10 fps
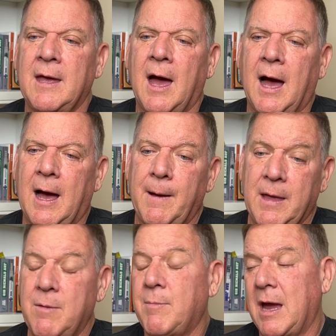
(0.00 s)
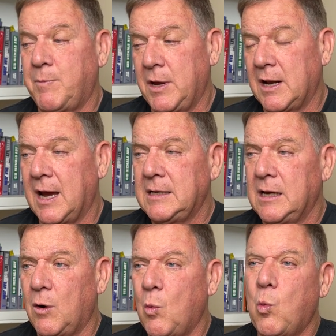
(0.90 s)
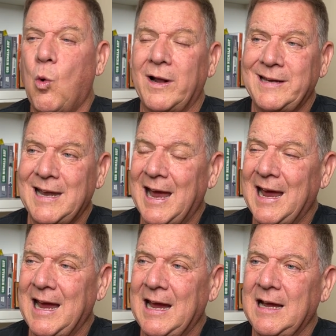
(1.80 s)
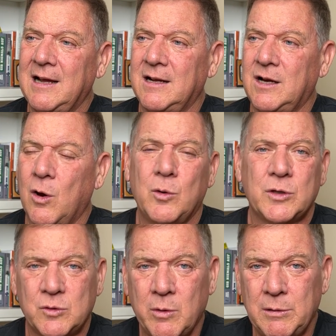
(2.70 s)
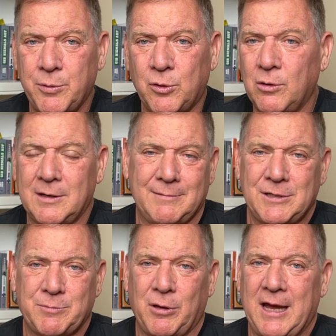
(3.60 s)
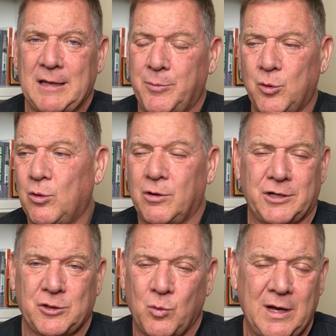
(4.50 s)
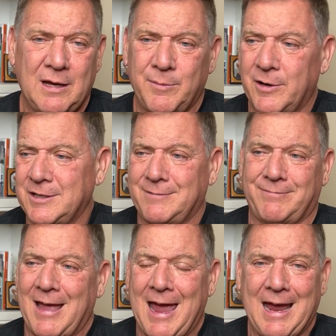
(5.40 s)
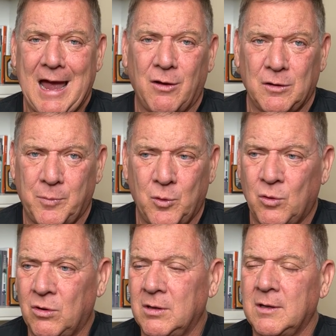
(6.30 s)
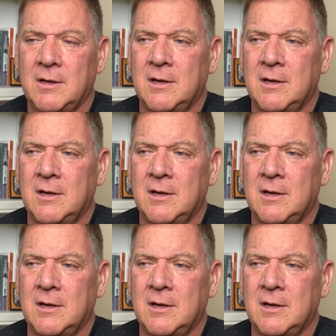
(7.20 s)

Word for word: Uh, it might be an idea one day go to a swimming pool and just play in the pool or swim or just hang out in the pool,